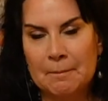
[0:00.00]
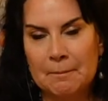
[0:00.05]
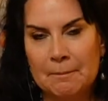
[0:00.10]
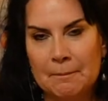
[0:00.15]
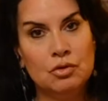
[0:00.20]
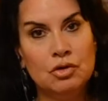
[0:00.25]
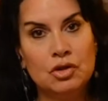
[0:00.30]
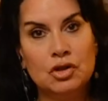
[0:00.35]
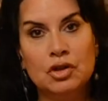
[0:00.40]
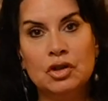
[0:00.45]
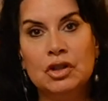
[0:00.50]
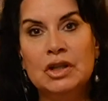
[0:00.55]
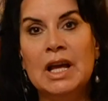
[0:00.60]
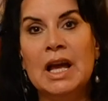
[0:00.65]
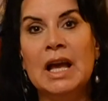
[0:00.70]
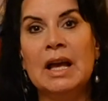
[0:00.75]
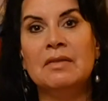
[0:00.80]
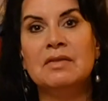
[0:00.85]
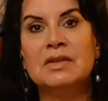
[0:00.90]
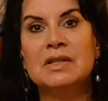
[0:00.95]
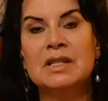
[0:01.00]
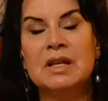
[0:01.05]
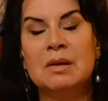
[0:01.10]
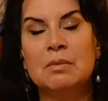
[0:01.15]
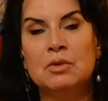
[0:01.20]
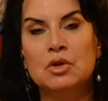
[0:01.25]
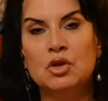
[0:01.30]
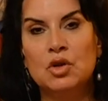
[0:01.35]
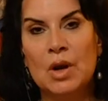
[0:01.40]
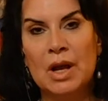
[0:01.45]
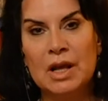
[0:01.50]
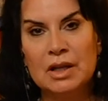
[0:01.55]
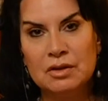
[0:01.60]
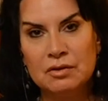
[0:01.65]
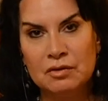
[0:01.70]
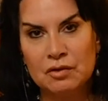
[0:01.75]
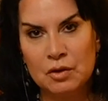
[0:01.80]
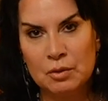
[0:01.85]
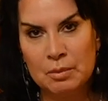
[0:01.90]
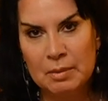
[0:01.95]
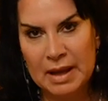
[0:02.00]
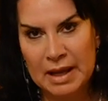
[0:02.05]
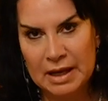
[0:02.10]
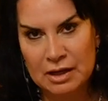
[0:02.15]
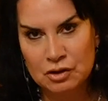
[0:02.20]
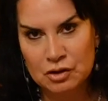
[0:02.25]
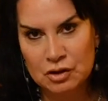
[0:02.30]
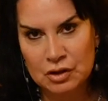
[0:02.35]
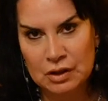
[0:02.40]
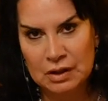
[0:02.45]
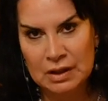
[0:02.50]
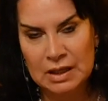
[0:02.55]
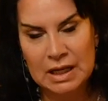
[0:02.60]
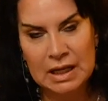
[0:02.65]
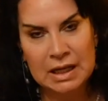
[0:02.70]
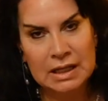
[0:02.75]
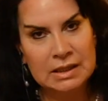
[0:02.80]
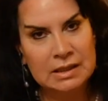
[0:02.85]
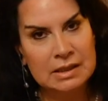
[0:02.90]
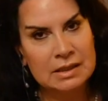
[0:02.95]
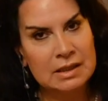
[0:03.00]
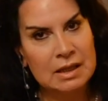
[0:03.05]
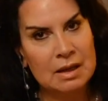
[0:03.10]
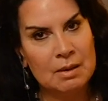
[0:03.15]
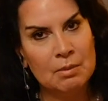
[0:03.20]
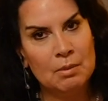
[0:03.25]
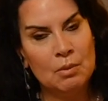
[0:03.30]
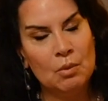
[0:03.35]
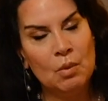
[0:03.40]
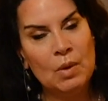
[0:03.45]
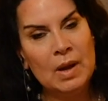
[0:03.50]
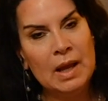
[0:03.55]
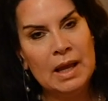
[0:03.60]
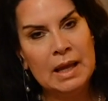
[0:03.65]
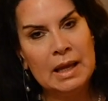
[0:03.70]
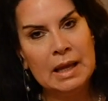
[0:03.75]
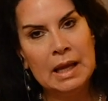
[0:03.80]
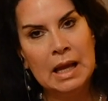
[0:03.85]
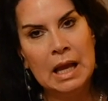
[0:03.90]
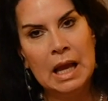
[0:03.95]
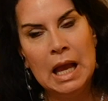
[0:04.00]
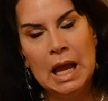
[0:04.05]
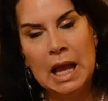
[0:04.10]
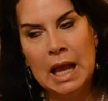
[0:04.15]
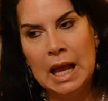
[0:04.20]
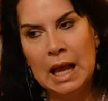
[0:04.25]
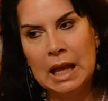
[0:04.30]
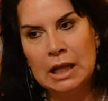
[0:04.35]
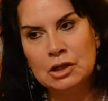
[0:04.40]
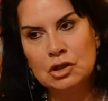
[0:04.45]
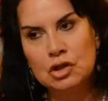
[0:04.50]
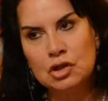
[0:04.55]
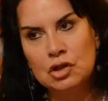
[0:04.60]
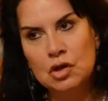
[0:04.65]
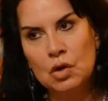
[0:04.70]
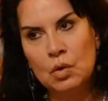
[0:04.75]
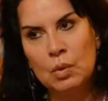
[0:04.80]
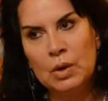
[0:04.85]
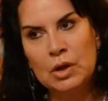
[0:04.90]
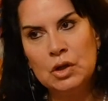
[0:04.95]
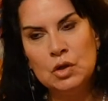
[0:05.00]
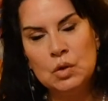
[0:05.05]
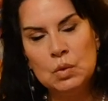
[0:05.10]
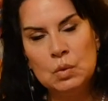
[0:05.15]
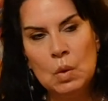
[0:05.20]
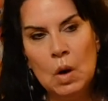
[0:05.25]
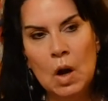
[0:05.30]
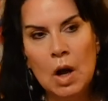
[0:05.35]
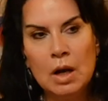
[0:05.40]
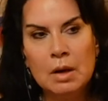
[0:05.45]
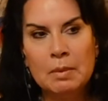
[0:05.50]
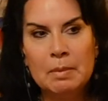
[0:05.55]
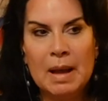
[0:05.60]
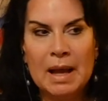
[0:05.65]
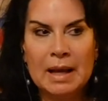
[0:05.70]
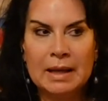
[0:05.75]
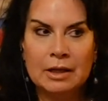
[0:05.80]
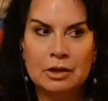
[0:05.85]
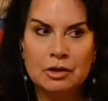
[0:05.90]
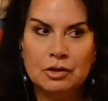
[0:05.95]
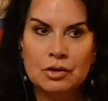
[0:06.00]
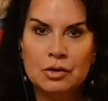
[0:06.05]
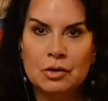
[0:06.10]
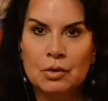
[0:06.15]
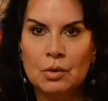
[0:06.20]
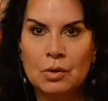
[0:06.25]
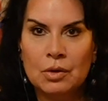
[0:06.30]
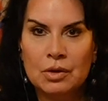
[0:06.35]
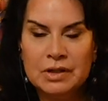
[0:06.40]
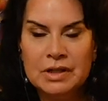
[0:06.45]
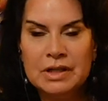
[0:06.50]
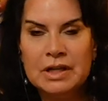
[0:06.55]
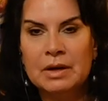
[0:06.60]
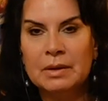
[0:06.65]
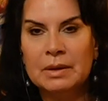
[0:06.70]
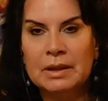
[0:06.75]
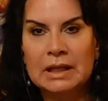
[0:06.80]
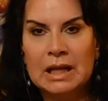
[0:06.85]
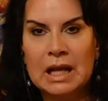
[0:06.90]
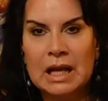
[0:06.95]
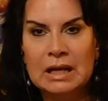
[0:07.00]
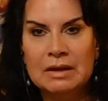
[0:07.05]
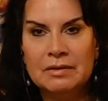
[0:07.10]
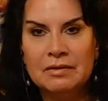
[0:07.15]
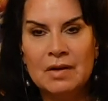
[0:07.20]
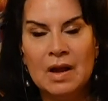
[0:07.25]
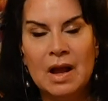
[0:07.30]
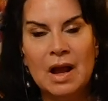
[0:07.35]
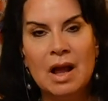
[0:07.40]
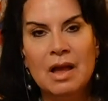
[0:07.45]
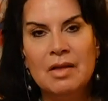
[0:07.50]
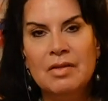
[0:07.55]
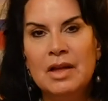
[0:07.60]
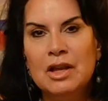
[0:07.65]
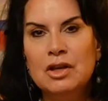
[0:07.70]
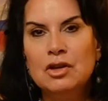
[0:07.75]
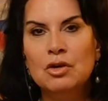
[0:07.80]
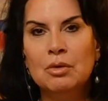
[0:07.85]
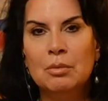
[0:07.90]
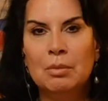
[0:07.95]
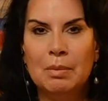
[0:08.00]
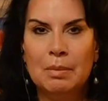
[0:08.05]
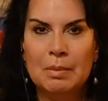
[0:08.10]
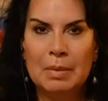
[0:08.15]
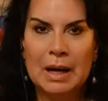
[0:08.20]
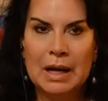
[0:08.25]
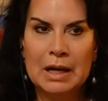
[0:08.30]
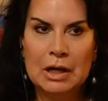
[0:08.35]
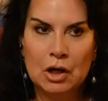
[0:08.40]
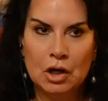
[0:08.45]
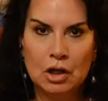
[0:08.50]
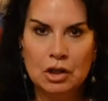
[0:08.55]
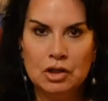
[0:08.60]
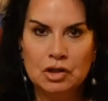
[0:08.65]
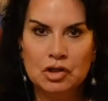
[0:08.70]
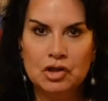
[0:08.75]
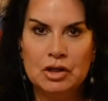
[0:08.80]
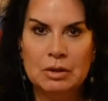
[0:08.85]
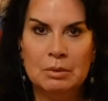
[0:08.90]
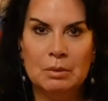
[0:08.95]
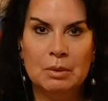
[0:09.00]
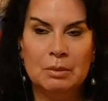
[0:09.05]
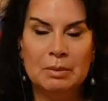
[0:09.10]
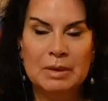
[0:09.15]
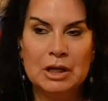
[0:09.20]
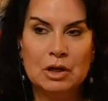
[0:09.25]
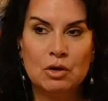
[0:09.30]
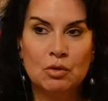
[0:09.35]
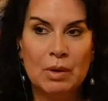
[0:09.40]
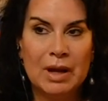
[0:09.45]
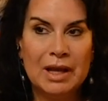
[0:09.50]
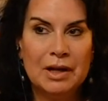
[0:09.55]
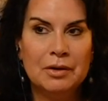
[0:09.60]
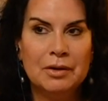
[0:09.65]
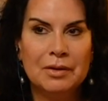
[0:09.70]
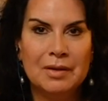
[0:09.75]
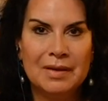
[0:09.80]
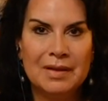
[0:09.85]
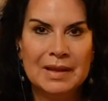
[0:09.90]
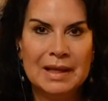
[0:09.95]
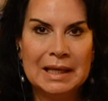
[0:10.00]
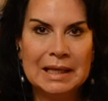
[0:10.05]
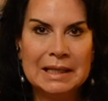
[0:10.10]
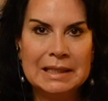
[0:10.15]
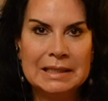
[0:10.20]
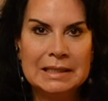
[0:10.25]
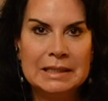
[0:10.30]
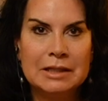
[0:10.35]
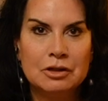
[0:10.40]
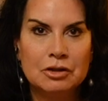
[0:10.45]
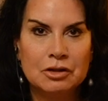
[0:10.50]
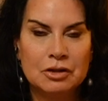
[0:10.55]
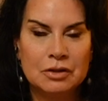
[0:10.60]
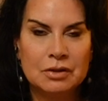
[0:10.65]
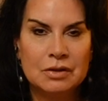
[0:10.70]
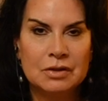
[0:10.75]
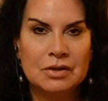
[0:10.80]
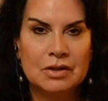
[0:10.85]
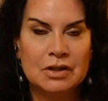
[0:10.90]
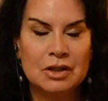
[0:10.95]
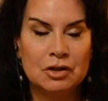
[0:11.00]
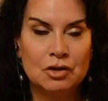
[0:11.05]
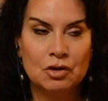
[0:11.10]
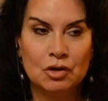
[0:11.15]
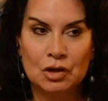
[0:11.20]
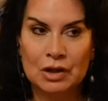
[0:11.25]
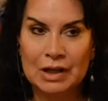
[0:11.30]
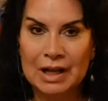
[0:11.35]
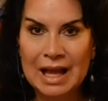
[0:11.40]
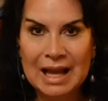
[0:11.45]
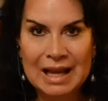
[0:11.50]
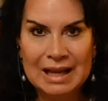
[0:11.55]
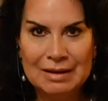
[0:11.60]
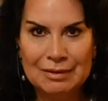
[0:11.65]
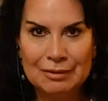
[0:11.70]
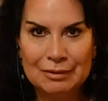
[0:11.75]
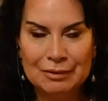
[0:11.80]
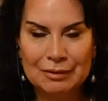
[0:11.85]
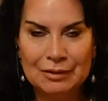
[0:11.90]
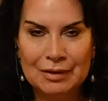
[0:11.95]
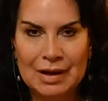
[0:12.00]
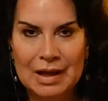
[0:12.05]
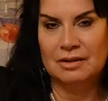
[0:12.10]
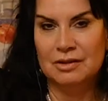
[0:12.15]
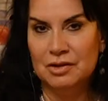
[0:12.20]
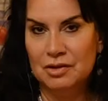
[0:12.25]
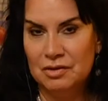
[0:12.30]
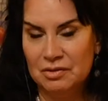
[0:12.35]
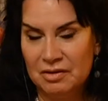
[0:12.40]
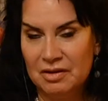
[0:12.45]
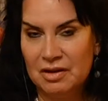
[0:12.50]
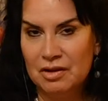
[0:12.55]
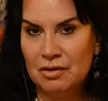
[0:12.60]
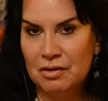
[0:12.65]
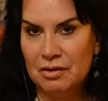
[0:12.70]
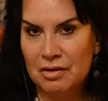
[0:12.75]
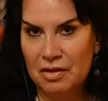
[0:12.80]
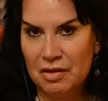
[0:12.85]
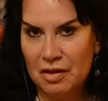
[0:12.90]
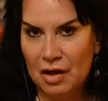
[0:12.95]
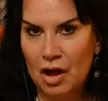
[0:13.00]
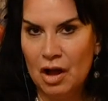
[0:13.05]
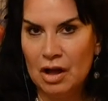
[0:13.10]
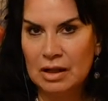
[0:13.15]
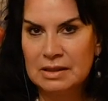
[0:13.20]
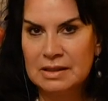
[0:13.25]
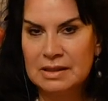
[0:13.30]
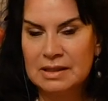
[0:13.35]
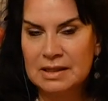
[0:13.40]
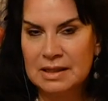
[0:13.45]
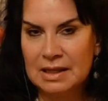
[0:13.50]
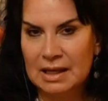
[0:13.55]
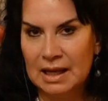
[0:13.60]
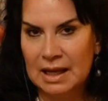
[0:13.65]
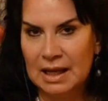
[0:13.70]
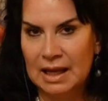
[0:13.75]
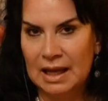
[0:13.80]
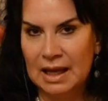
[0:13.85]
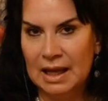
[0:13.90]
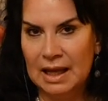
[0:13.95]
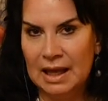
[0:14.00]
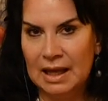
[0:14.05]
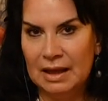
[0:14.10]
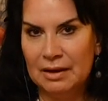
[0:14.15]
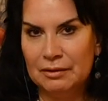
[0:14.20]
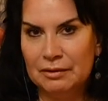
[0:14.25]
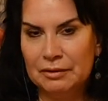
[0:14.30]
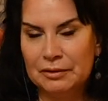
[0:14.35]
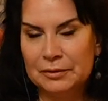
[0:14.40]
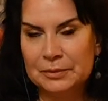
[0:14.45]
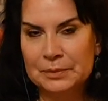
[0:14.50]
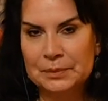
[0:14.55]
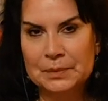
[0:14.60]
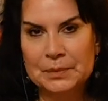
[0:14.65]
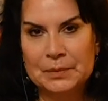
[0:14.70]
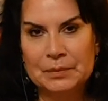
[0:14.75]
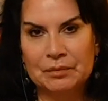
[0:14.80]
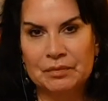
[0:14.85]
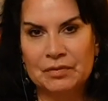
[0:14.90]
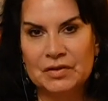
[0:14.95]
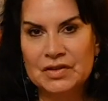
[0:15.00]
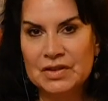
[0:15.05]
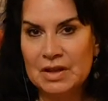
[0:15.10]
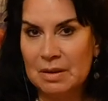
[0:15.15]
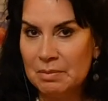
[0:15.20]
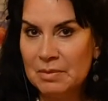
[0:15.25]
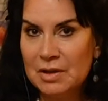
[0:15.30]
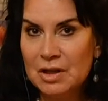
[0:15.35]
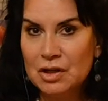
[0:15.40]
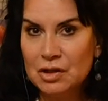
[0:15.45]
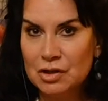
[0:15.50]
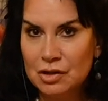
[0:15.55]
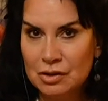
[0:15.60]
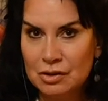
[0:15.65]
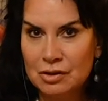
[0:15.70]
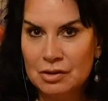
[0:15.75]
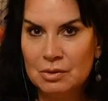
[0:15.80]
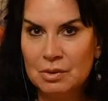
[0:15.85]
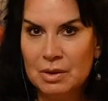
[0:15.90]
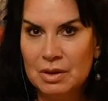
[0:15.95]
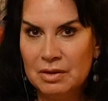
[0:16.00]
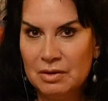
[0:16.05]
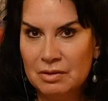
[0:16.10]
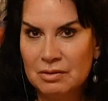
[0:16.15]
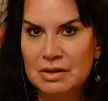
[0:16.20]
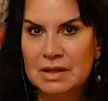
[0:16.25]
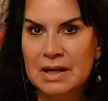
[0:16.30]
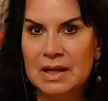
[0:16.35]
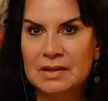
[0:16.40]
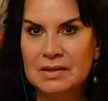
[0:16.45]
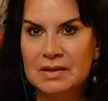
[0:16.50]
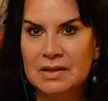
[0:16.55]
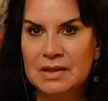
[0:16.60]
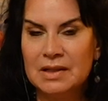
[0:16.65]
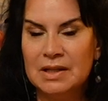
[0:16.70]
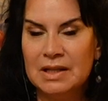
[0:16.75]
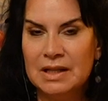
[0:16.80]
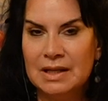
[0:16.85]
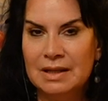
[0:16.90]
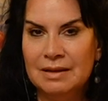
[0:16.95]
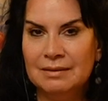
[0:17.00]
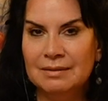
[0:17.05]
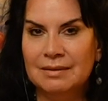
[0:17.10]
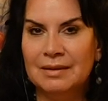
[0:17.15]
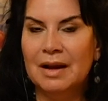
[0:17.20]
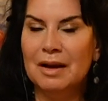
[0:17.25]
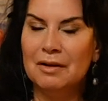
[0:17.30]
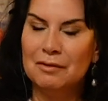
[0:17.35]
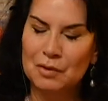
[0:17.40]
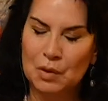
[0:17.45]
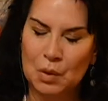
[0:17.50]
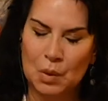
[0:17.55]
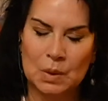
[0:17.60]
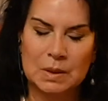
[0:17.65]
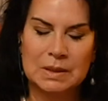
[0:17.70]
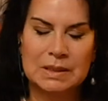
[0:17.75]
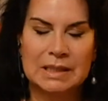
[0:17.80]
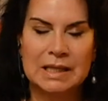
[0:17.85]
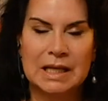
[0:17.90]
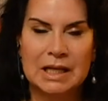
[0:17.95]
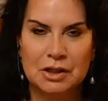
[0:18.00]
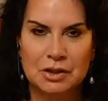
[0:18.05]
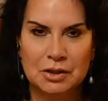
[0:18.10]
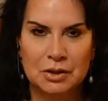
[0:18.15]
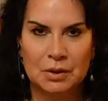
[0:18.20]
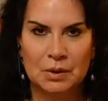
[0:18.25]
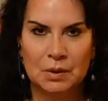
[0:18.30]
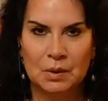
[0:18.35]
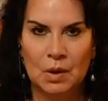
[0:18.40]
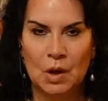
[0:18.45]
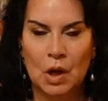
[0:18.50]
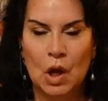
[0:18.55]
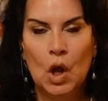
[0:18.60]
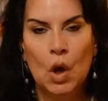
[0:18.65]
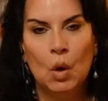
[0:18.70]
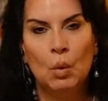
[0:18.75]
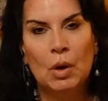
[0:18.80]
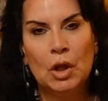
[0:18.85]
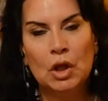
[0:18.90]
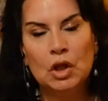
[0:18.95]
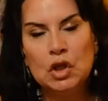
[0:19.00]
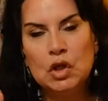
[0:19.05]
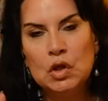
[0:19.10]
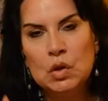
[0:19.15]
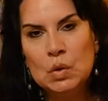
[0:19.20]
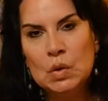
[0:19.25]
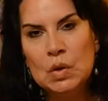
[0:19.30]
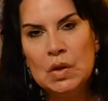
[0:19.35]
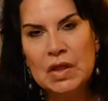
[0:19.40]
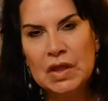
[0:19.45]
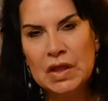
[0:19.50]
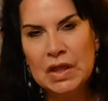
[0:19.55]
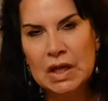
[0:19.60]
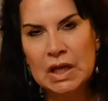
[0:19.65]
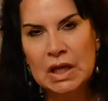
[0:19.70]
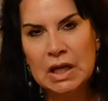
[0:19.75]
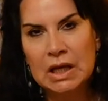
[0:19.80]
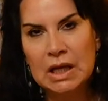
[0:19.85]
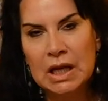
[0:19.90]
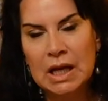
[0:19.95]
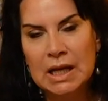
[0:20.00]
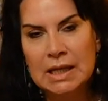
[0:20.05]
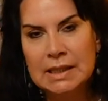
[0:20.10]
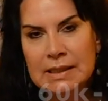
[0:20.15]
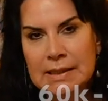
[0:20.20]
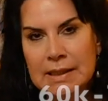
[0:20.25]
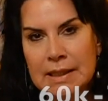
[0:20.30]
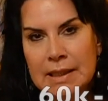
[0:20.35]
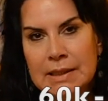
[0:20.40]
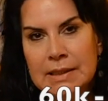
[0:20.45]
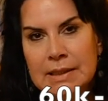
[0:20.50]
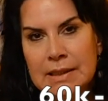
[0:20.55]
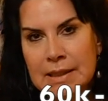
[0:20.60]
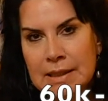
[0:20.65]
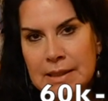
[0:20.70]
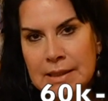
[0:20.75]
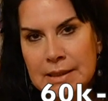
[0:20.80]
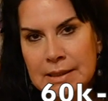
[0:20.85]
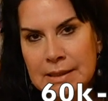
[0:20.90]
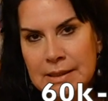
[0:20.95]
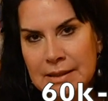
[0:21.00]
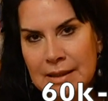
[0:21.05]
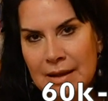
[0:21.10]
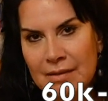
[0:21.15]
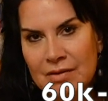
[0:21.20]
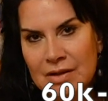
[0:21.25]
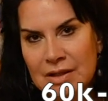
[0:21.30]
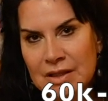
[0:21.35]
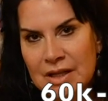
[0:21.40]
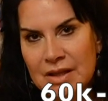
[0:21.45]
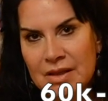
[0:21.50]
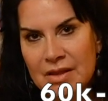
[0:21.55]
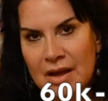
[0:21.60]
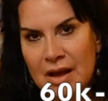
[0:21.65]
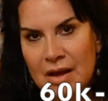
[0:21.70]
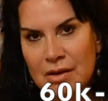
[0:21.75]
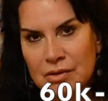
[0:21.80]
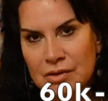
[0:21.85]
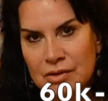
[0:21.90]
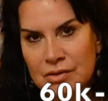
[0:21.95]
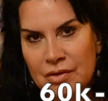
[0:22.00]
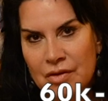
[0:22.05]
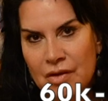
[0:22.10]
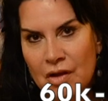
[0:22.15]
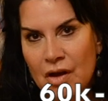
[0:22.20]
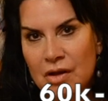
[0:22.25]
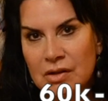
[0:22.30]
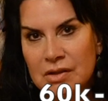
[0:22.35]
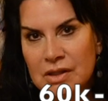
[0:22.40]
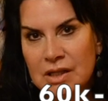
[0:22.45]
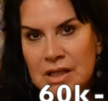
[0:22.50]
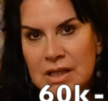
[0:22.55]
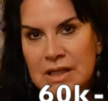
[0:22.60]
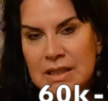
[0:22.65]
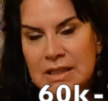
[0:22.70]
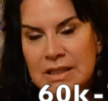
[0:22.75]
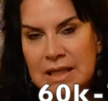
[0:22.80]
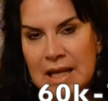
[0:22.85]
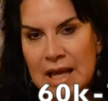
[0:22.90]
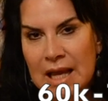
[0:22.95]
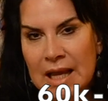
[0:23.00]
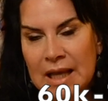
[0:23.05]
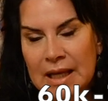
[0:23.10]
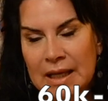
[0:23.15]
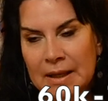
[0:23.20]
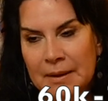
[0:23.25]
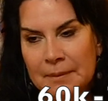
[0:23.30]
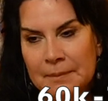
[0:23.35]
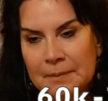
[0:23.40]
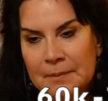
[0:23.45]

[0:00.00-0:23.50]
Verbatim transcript: You should have some transformation in some way. And so when you walk back into your ordinary life, then your biology will be greater than the conditions in your life. Do you think your thoughts have something to do with your destiny? Of course they do. Well, you think 60 to 70,000 thoughts in a day.